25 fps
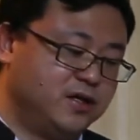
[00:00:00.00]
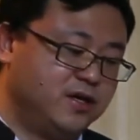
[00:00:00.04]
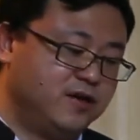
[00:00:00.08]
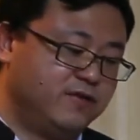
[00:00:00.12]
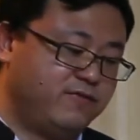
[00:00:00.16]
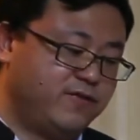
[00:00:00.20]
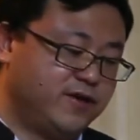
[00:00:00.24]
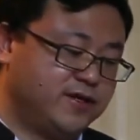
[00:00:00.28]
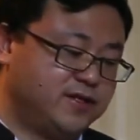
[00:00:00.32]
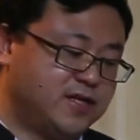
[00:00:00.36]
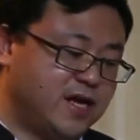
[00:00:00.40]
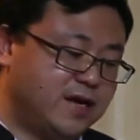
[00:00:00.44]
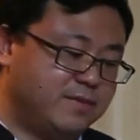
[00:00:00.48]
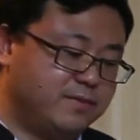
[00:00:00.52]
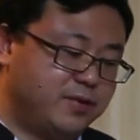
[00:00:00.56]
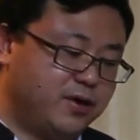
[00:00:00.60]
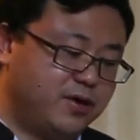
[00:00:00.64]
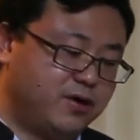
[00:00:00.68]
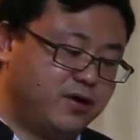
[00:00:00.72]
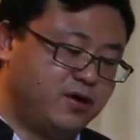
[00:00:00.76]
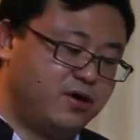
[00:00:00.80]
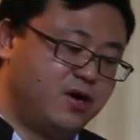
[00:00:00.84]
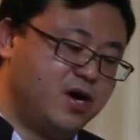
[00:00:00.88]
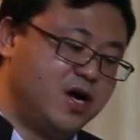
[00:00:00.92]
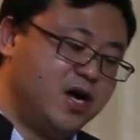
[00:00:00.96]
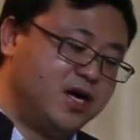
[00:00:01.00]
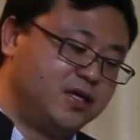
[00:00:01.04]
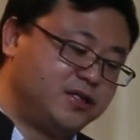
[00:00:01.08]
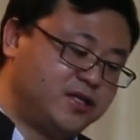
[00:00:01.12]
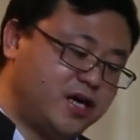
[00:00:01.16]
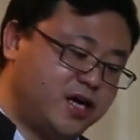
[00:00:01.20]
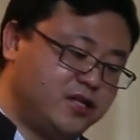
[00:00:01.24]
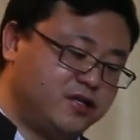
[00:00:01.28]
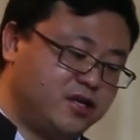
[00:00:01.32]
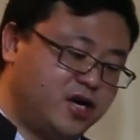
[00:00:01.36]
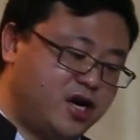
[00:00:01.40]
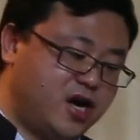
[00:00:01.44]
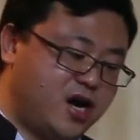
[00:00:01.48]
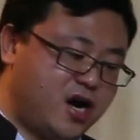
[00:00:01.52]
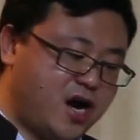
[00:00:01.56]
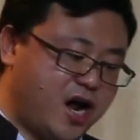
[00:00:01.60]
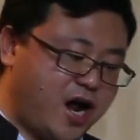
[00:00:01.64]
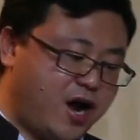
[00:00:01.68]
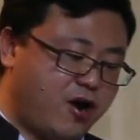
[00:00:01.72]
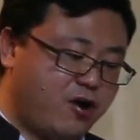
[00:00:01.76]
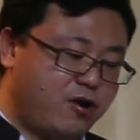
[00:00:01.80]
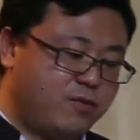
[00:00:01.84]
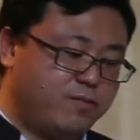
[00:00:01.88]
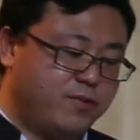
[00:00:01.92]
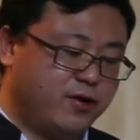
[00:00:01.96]
For example, China
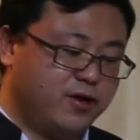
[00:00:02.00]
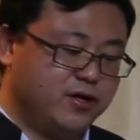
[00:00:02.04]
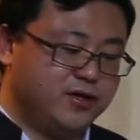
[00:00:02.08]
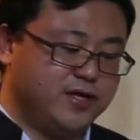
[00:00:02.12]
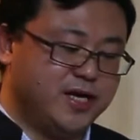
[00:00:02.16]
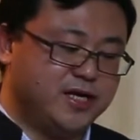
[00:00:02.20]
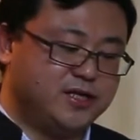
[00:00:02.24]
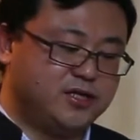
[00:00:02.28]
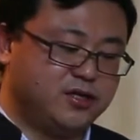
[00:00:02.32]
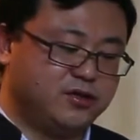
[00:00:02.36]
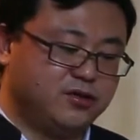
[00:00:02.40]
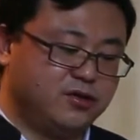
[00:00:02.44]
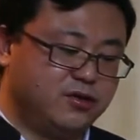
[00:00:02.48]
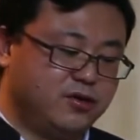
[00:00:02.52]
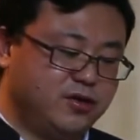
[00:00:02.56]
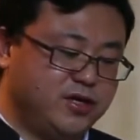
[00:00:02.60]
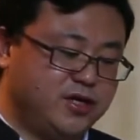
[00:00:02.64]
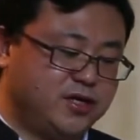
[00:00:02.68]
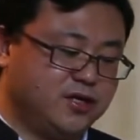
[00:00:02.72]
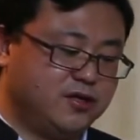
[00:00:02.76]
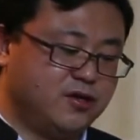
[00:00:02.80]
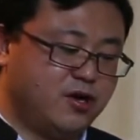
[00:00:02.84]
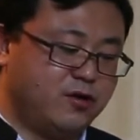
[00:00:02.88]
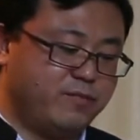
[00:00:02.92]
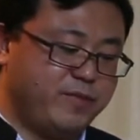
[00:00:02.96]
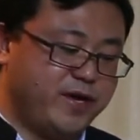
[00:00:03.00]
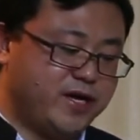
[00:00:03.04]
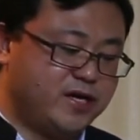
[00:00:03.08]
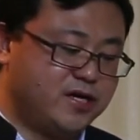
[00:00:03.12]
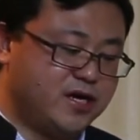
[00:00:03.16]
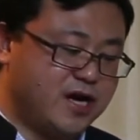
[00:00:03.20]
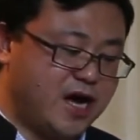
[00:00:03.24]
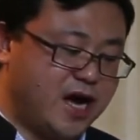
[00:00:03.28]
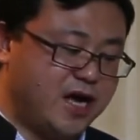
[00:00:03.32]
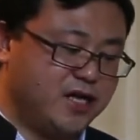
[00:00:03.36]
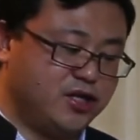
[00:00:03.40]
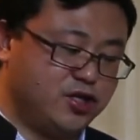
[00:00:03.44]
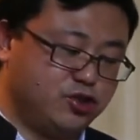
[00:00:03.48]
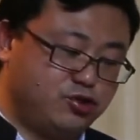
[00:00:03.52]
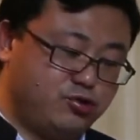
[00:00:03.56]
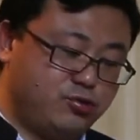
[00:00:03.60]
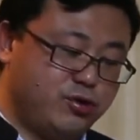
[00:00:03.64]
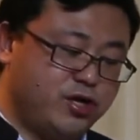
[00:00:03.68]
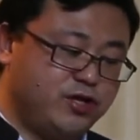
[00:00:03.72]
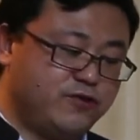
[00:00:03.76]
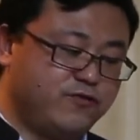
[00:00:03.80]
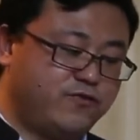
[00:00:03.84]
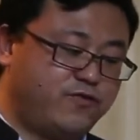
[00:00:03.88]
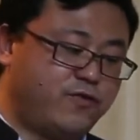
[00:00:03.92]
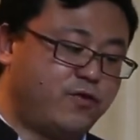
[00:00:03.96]
Arab National Economic and
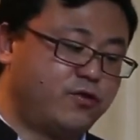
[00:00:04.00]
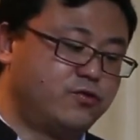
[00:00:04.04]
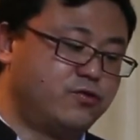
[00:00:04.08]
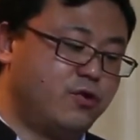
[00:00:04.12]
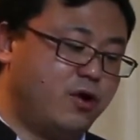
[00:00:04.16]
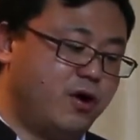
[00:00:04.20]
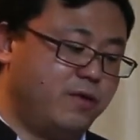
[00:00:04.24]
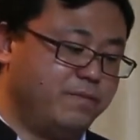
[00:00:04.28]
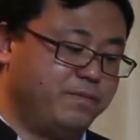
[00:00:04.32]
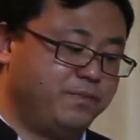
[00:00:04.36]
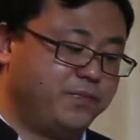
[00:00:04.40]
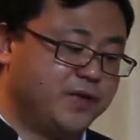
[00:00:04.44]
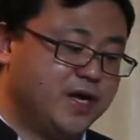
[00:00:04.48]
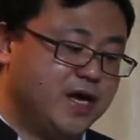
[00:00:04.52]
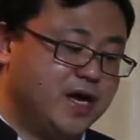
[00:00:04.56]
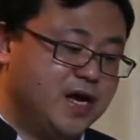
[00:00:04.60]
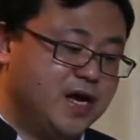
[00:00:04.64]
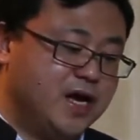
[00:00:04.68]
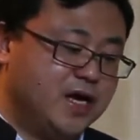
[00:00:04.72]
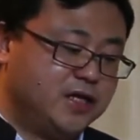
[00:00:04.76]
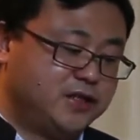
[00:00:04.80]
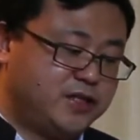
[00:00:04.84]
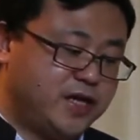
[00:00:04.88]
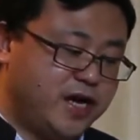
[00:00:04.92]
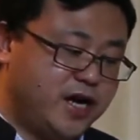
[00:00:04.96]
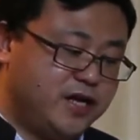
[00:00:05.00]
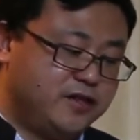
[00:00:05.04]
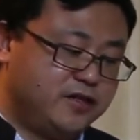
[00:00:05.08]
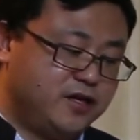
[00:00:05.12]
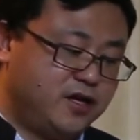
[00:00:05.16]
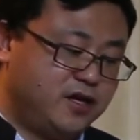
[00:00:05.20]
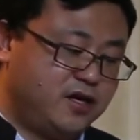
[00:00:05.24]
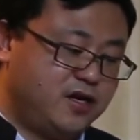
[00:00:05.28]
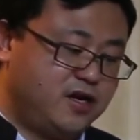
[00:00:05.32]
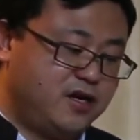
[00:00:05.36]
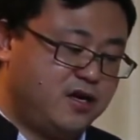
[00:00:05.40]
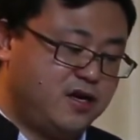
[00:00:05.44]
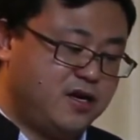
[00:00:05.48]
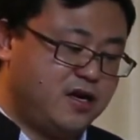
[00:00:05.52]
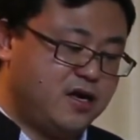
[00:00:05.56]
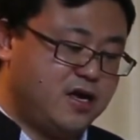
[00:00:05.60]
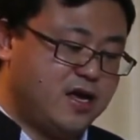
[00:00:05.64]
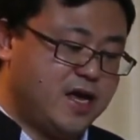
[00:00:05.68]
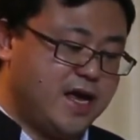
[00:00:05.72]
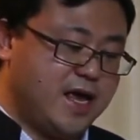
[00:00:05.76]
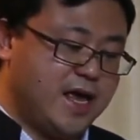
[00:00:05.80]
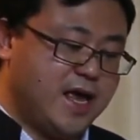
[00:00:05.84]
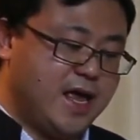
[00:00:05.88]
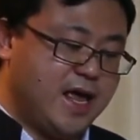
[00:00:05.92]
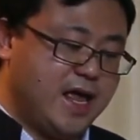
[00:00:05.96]
Trade Forum, China
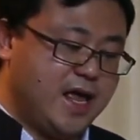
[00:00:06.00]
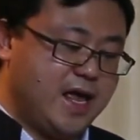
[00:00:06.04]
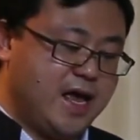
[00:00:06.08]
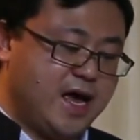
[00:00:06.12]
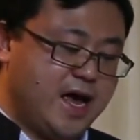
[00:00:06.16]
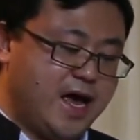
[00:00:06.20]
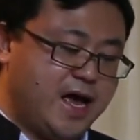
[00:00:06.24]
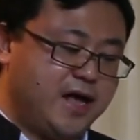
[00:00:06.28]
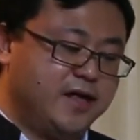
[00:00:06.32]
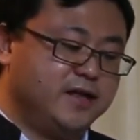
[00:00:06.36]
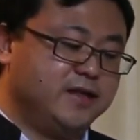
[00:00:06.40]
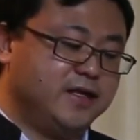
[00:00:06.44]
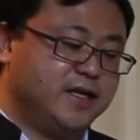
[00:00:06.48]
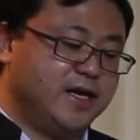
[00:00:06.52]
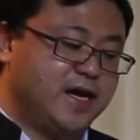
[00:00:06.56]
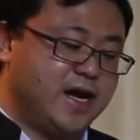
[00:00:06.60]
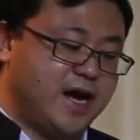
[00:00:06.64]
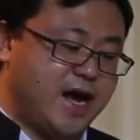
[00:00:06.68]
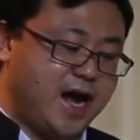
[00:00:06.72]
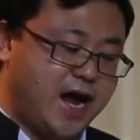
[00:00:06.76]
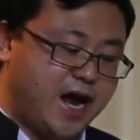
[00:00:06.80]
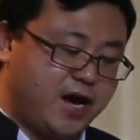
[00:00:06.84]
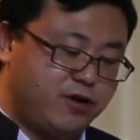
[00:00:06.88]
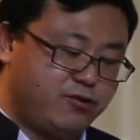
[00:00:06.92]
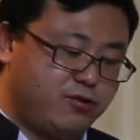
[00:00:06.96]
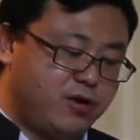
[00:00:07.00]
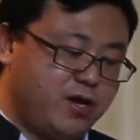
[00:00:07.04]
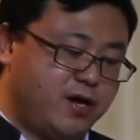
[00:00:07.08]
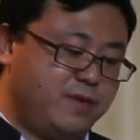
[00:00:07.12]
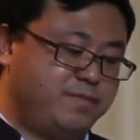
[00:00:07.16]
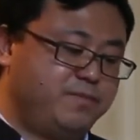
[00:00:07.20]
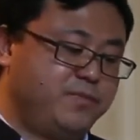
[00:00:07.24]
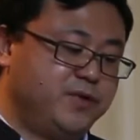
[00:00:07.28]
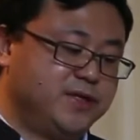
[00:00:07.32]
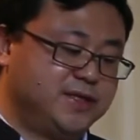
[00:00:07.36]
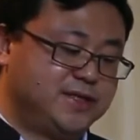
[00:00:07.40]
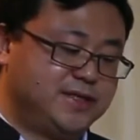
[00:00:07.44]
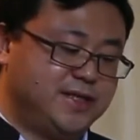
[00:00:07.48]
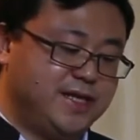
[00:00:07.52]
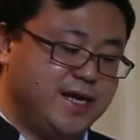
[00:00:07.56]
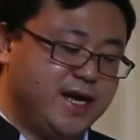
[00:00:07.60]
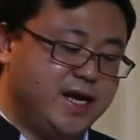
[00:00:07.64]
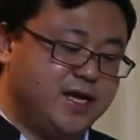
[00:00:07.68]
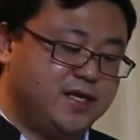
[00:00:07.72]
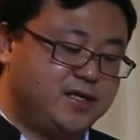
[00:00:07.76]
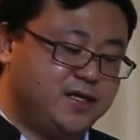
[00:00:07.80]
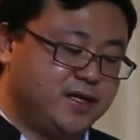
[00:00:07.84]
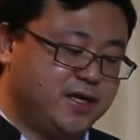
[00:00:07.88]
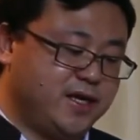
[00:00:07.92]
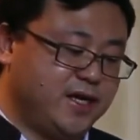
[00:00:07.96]
and Arab
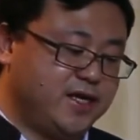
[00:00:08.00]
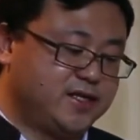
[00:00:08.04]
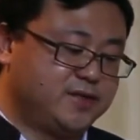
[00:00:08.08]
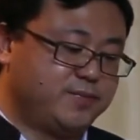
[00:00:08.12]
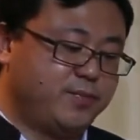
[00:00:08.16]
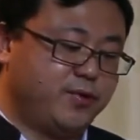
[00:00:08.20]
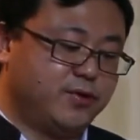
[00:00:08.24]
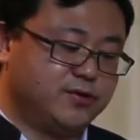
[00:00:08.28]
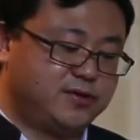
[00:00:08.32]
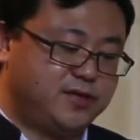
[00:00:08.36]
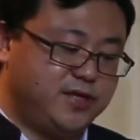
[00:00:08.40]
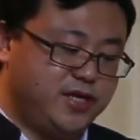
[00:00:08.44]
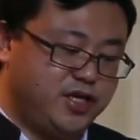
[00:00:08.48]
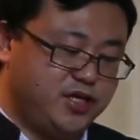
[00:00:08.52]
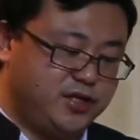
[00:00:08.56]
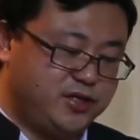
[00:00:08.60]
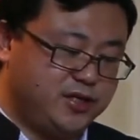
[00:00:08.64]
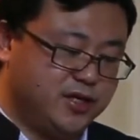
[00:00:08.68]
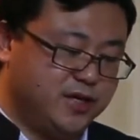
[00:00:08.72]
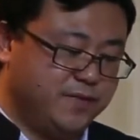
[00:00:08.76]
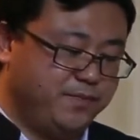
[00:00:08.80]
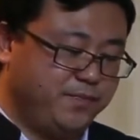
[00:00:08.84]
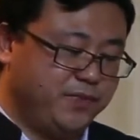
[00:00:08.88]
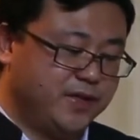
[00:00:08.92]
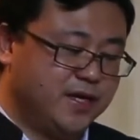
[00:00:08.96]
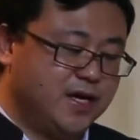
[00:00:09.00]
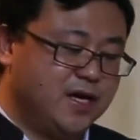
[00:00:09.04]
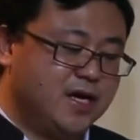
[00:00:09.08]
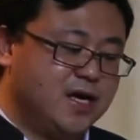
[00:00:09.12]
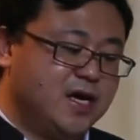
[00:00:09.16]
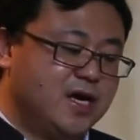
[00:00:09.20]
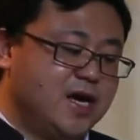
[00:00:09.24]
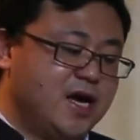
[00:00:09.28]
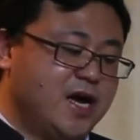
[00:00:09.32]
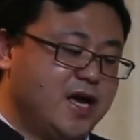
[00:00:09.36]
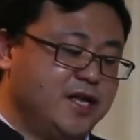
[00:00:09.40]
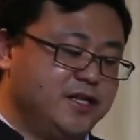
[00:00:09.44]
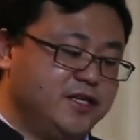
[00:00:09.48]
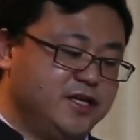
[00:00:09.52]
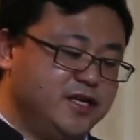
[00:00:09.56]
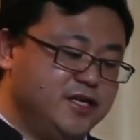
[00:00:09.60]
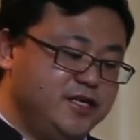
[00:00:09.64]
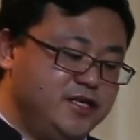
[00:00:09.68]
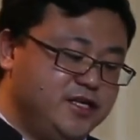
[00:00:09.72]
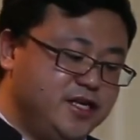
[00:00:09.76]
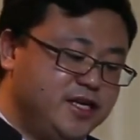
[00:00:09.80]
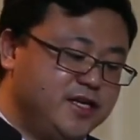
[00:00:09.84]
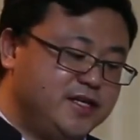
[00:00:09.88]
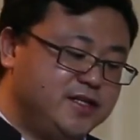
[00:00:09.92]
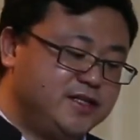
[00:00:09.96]
State Exposition, and the
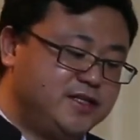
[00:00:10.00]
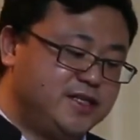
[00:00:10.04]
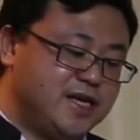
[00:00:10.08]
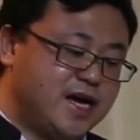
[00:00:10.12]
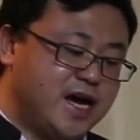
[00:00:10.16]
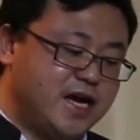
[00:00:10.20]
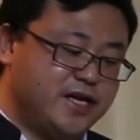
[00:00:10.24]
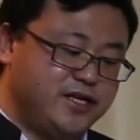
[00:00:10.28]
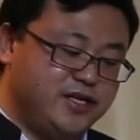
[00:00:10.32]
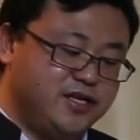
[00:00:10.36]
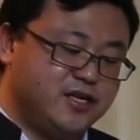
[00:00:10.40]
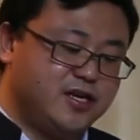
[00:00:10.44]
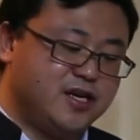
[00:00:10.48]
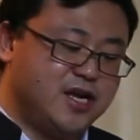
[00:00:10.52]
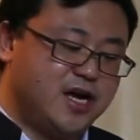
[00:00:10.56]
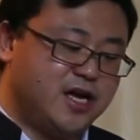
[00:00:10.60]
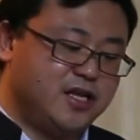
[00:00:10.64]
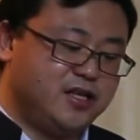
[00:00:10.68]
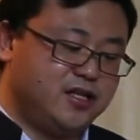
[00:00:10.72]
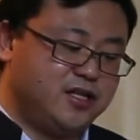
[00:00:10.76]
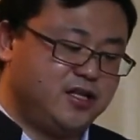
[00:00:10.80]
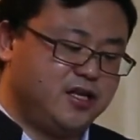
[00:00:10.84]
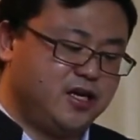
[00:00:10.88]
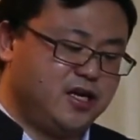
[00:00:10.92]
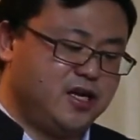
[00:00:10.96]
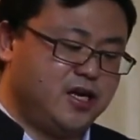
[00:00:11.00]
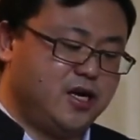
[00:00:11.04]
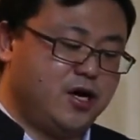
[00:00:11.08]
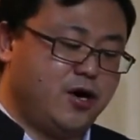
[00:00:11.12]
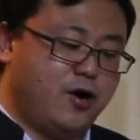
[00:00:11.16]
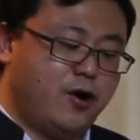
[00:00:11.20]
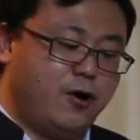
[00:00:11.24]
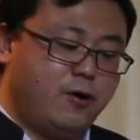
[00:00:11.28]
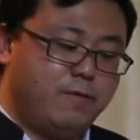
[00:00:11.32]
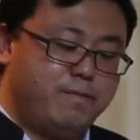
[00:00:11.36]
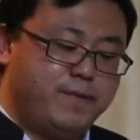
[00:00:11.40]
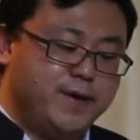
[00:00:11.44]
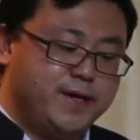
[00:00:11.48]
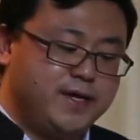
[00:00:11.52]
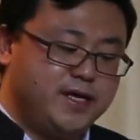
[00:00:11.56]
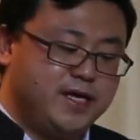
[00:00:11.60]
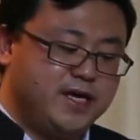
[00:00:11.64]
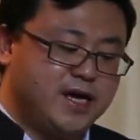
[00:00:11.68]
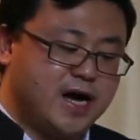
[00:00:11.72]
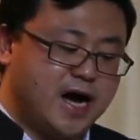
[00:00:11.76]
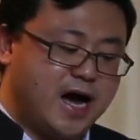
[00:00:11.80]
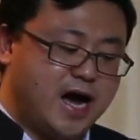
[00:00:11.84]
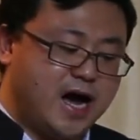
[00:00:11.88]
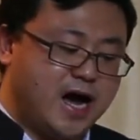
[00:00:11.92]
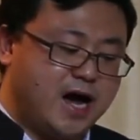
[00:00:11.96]
Ningxia Inland
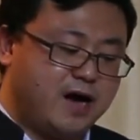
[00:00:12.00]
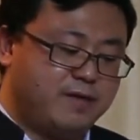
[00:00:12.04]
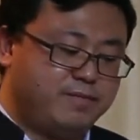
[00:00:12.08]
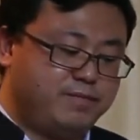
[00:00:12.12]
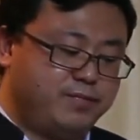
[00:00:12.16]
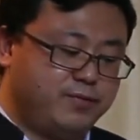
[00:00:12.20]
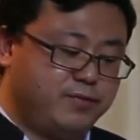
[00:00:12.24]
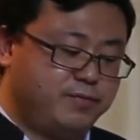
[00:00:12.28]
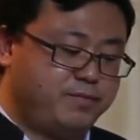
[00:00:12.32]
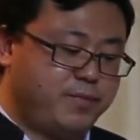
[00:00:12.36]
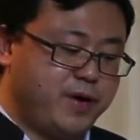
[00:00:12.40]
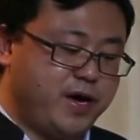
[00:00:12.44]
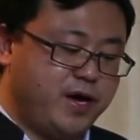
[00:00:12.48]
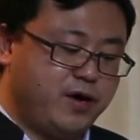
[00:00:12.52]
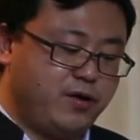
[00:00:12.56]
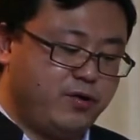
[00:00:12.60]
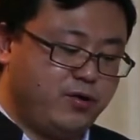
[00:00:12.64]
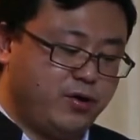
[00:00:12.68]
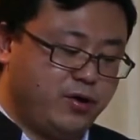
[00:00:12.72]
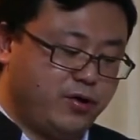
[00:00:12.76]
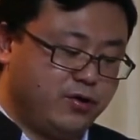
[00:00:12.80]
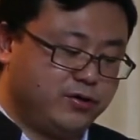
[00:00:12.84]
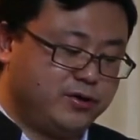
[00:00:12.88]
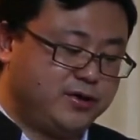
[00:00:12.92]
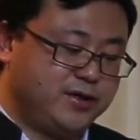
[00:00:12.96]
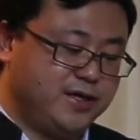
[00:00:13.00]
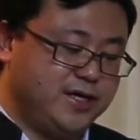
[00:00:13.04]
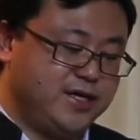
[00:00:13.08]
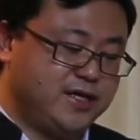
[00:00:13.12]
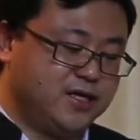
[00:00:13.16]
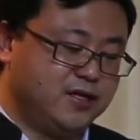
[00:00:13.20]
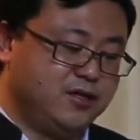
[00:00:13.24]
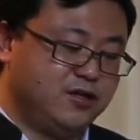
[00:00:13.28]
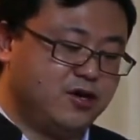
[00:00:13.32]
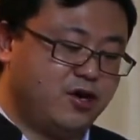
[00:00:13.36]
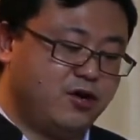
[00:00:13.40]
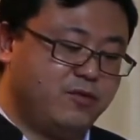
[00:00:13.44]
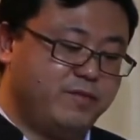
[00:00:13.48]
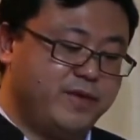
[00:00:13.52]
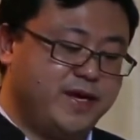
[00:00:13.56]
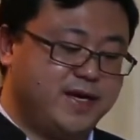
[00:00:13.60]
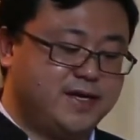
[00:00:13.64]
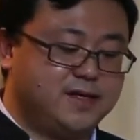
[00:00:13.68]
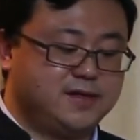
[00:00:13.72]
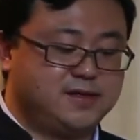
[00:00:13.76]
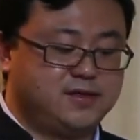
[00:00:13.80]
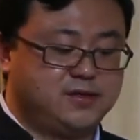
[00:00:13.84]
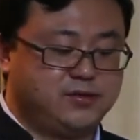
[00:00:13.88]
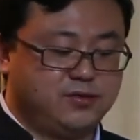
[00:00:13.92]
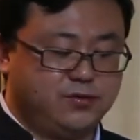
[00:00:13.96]
Opening Up Parallel Economic
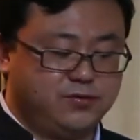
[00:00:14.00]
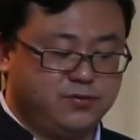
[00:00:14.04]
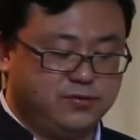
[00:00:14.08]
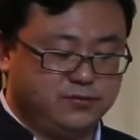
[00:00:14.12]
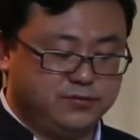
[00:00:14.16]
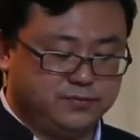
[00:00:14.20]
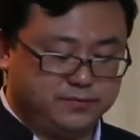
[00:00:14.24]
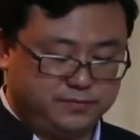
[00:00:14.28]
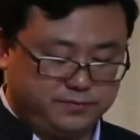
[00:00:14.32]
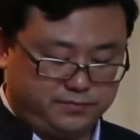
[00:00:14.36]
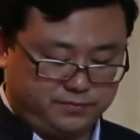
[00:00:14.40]
Zone.